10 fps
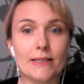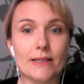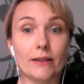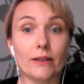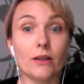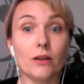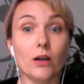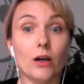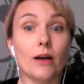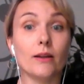that
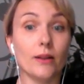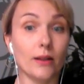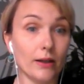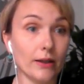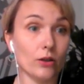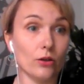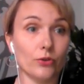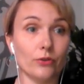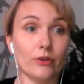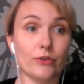Unlike a
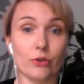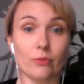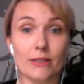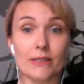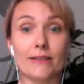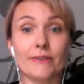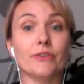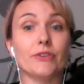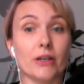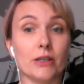lot of other job ads,
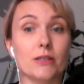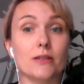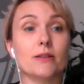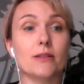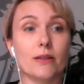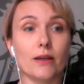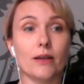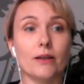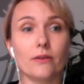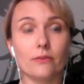it does
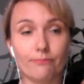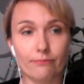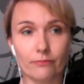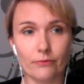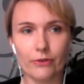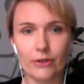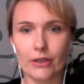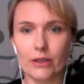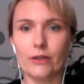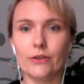state very
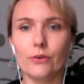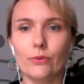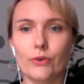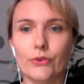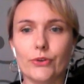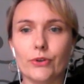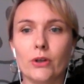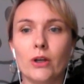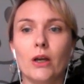clearly what the